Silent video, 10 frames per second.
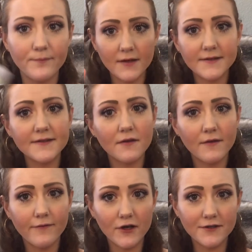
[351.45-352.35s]
So the
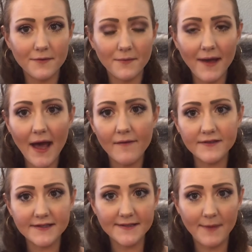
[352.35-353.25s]
first one we have
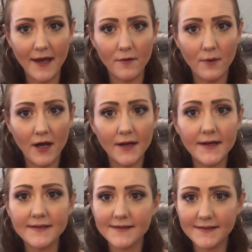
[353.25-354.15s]
is this pink one,
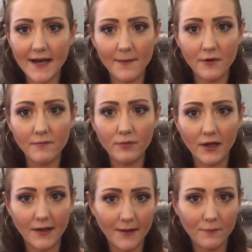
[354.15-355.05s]
and it's a tapered
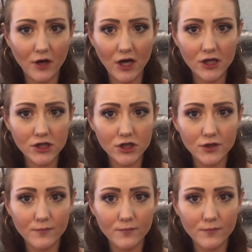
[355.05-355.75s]
blending brush.